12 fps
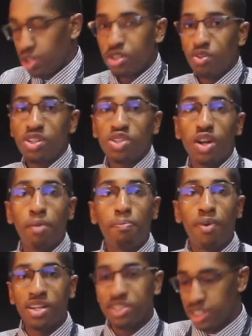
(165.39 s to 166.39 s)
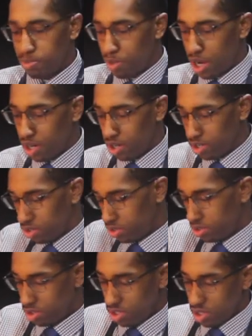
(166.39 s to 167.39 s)
So we're just going to press this butter
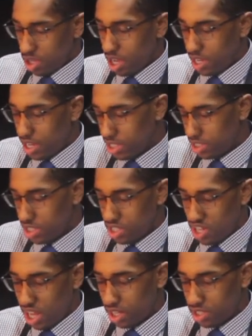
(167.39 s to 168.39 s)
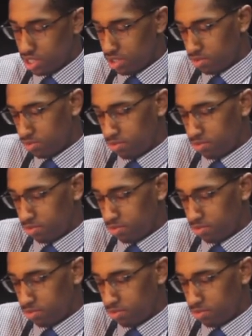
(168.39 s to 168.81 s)
against the gelatin.